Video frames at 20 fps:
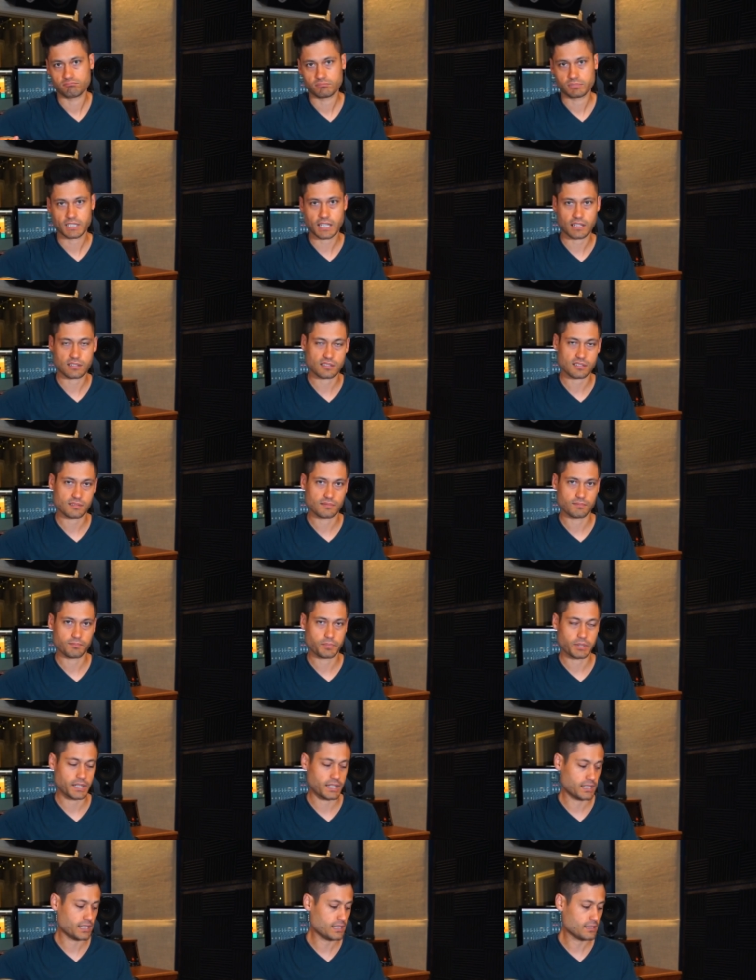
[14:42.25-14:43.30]
Sounds
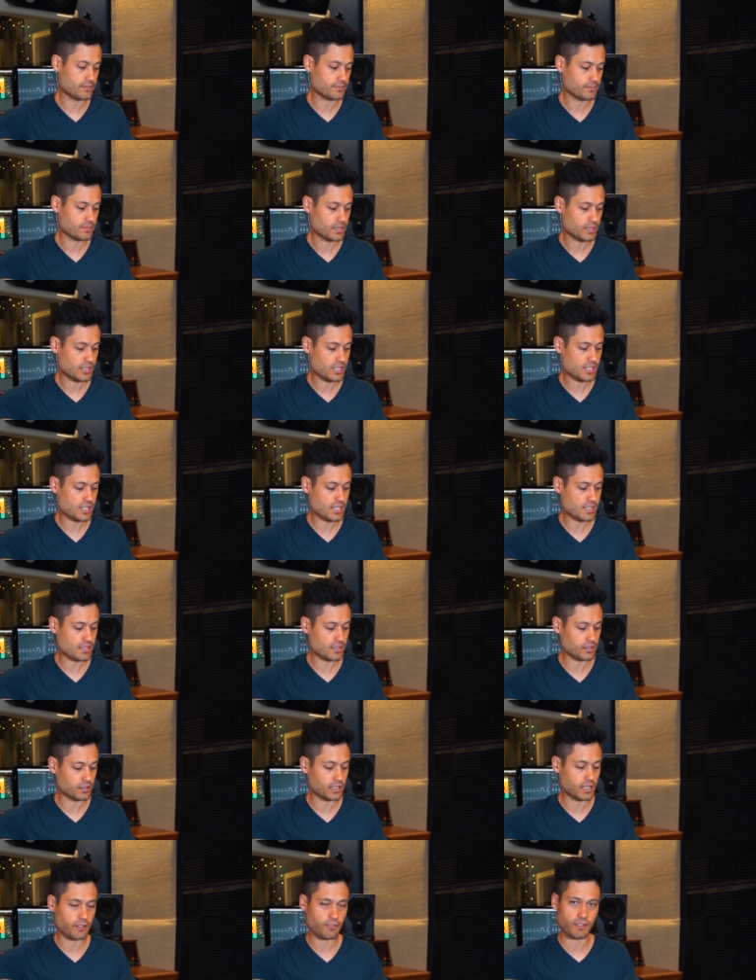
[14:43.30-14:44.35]
pretty neat. Just
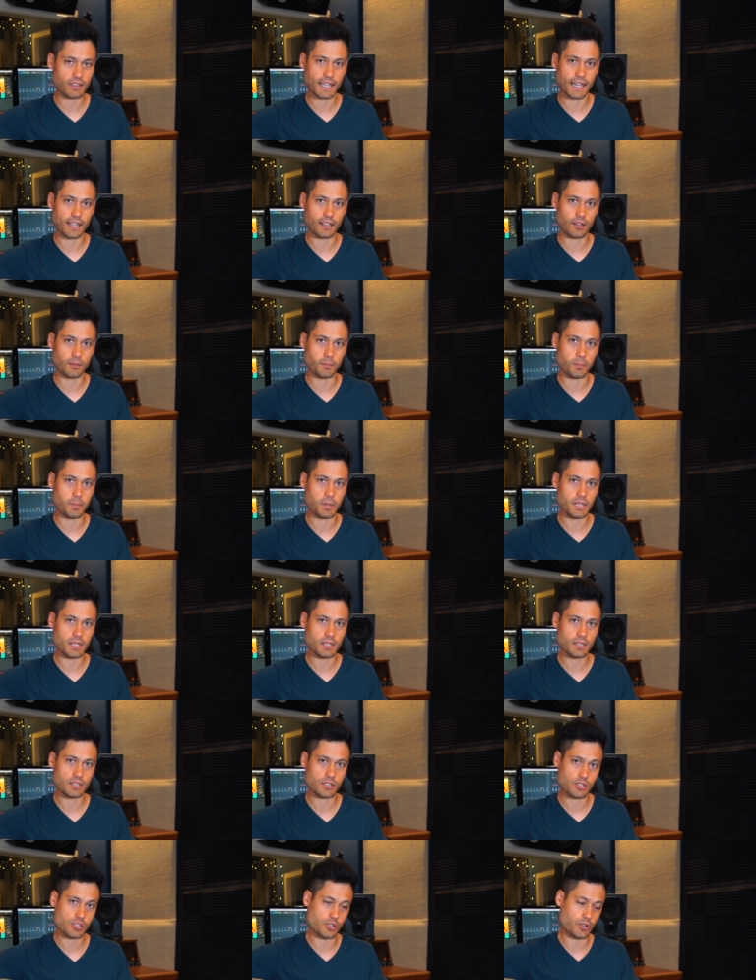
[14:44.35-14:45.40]
leaving that B
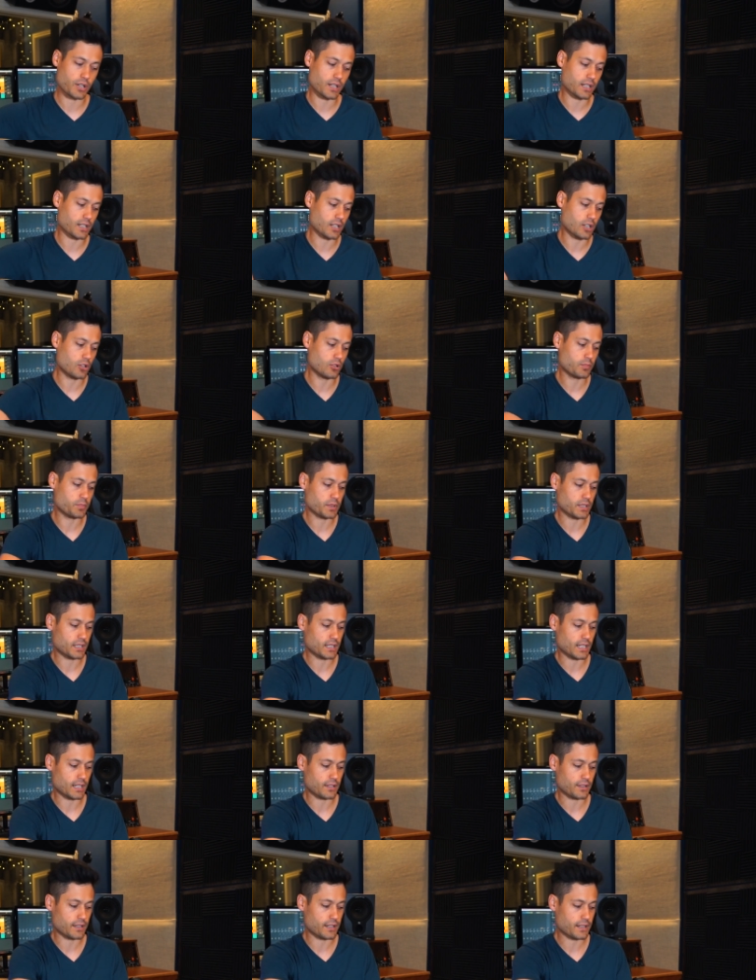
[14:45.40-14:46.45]
string open
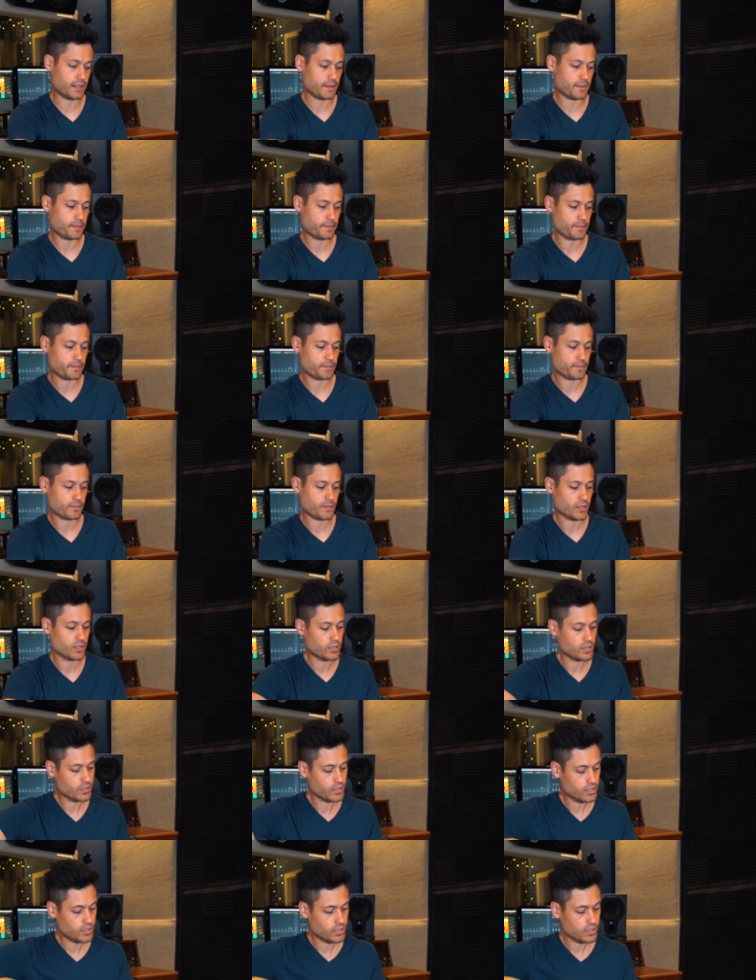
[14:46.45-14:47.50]
down there.
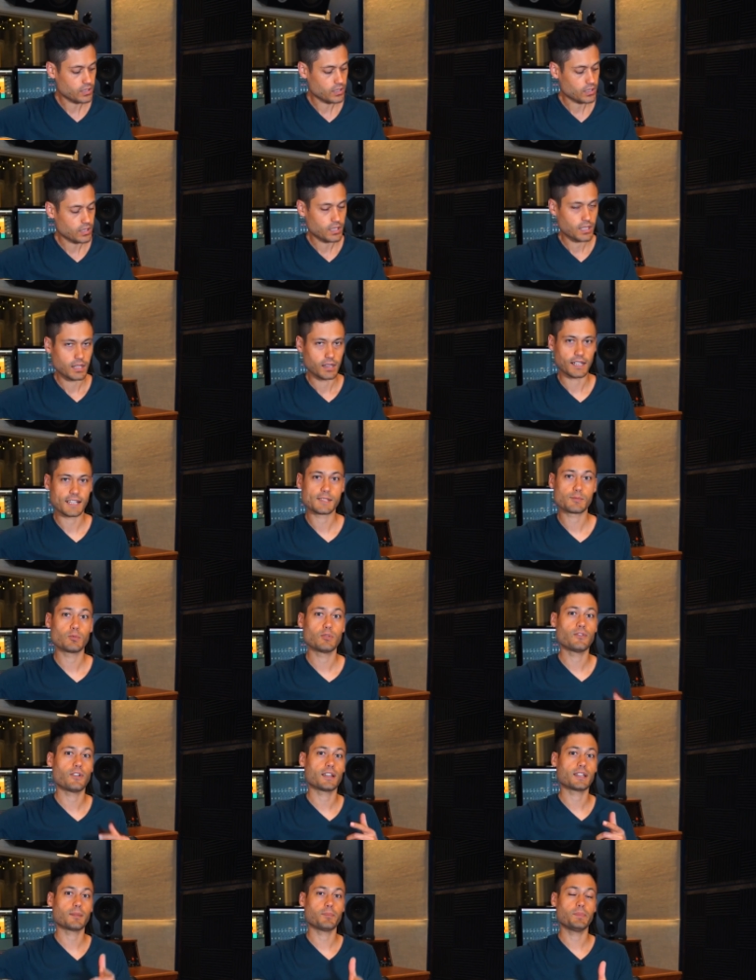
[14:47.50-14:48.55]
Let's
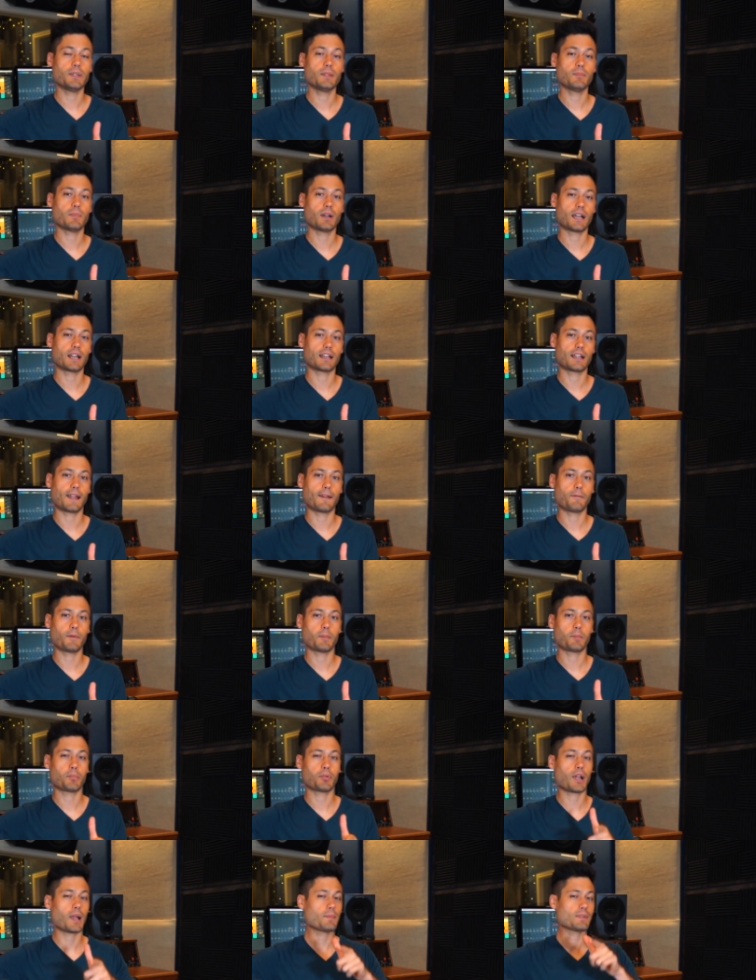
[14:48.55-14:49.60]
move on to B minor. I've been
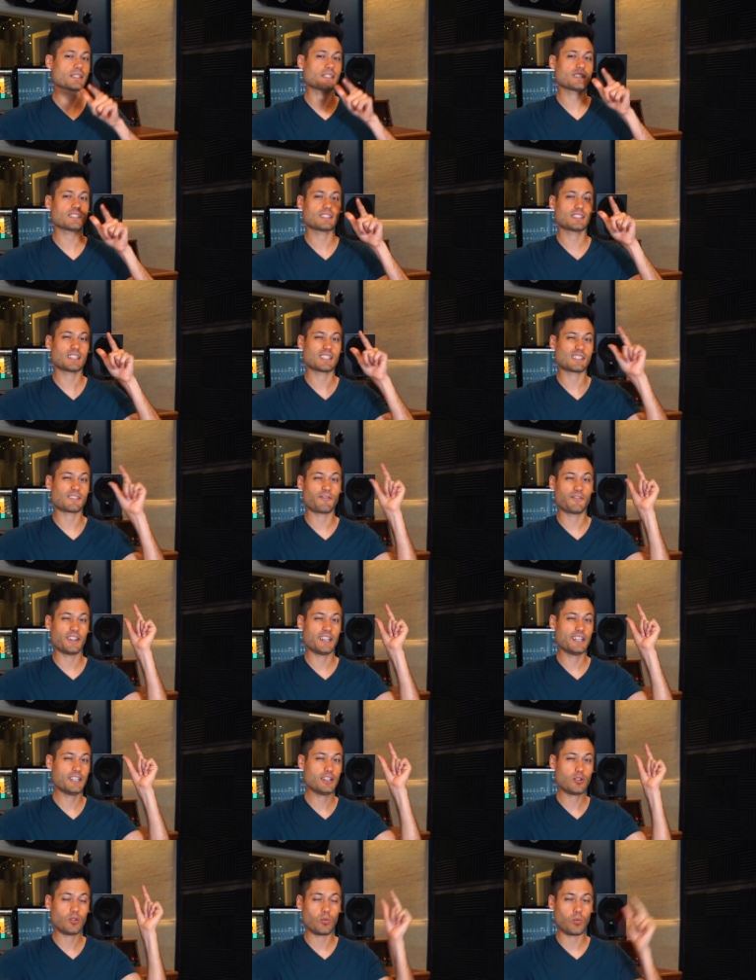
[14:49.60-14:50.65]
promising since
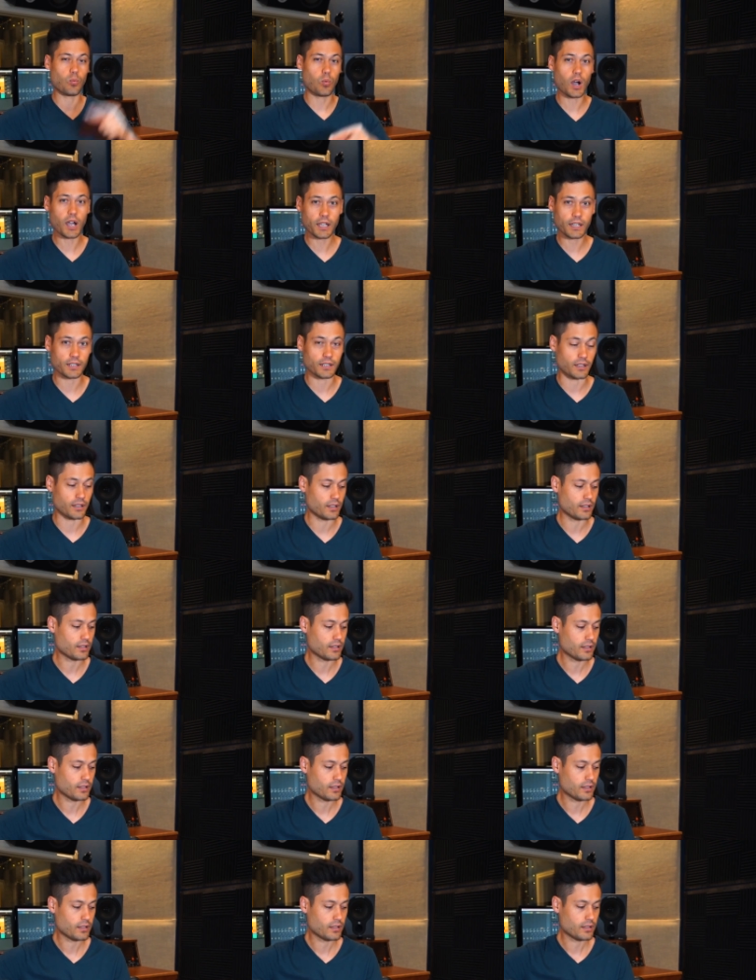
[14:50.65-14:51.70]
video 1
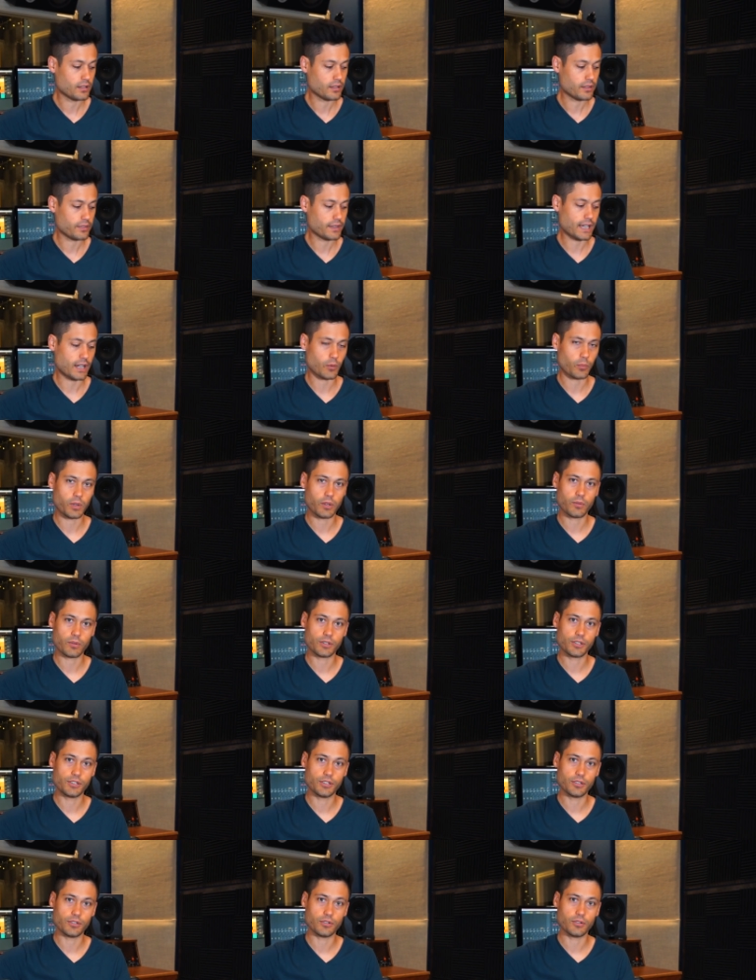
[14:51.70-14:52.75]
that we would
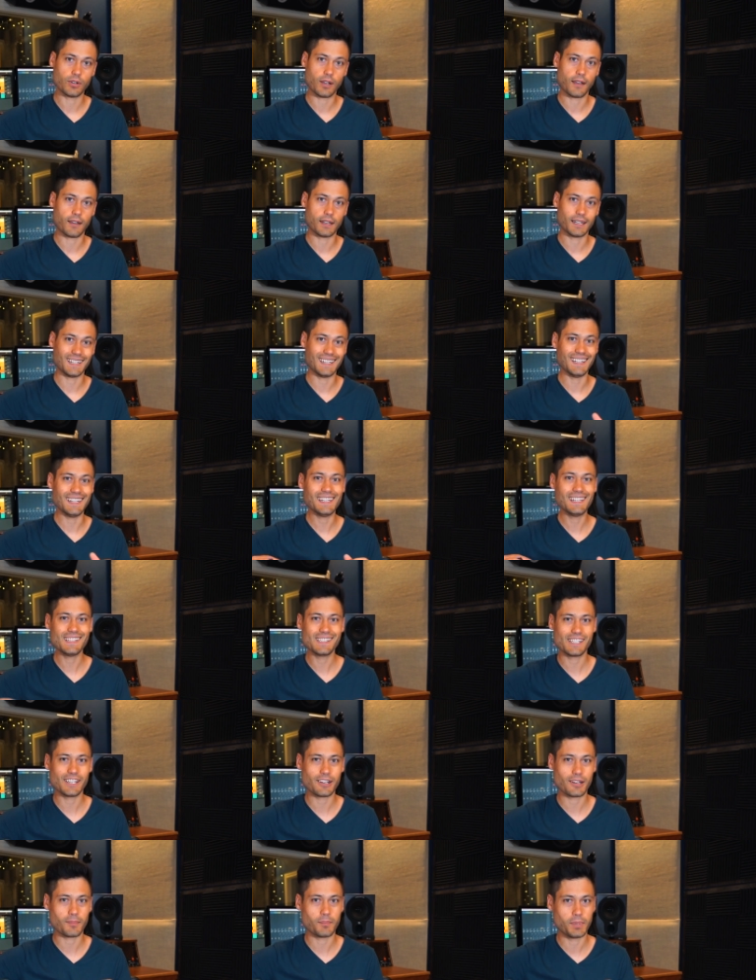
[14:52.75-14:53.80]
do an
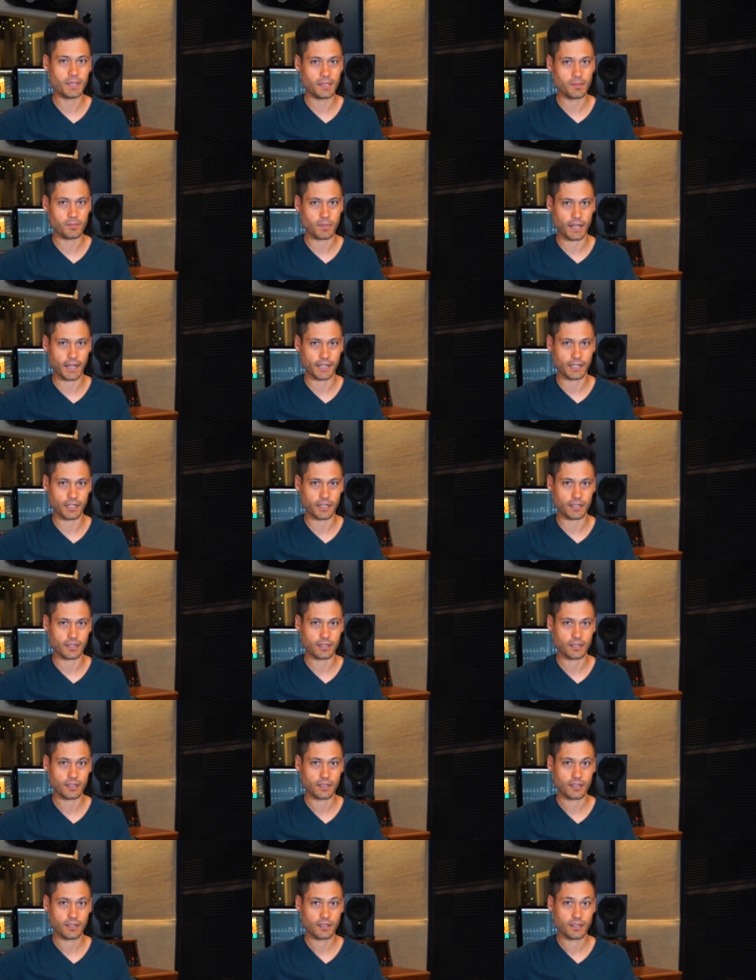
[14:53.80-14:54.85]
easier B minor.
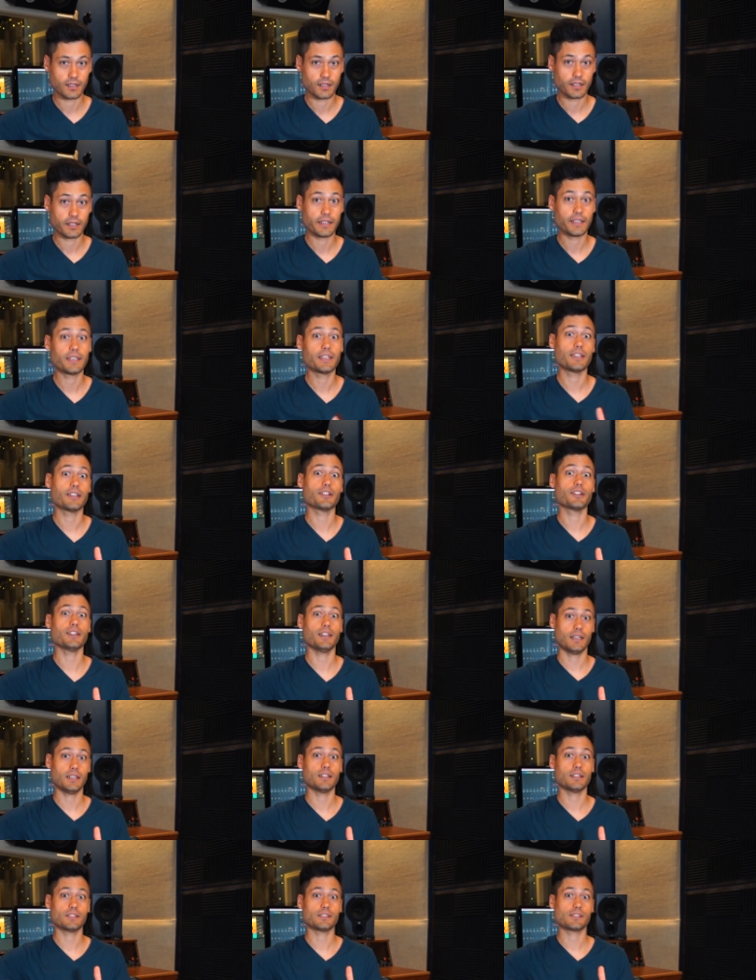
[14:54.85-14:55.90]
Here it
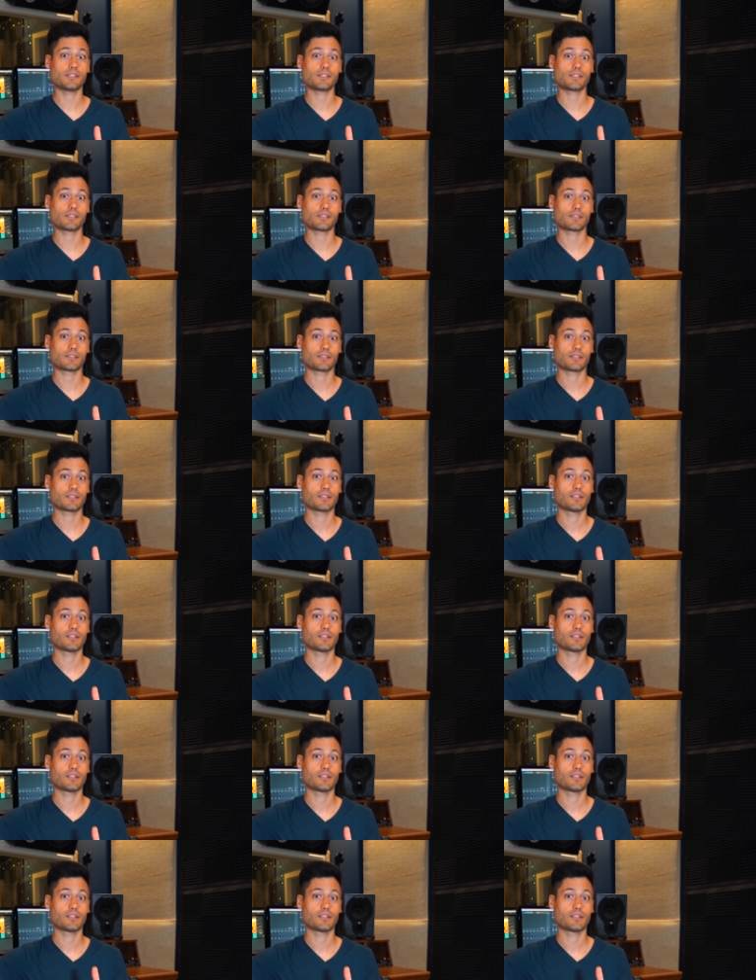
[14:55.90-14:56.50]
is.